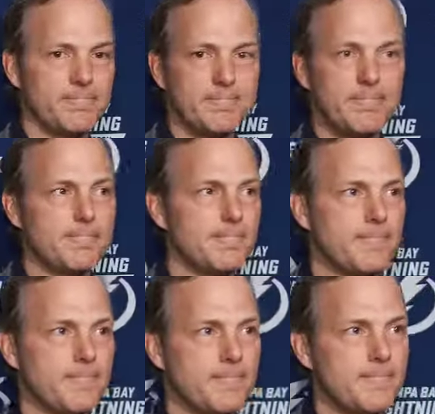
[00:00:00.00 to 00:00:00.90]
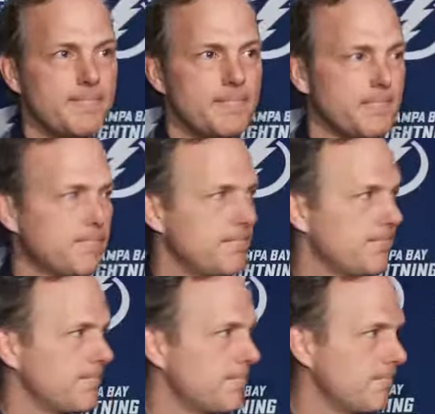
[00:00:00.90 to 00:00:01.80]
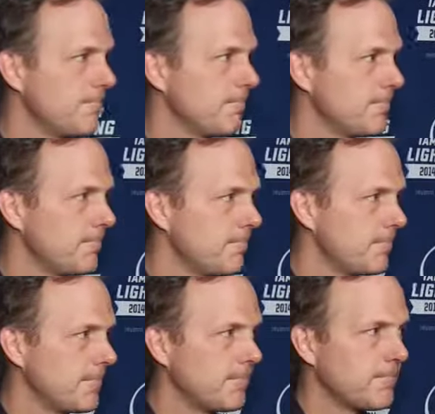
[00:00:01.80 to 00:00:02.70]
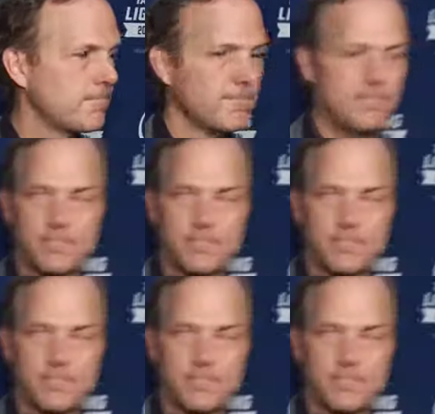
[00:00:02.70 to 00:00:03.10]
How much of a mentioned to Steve this morning that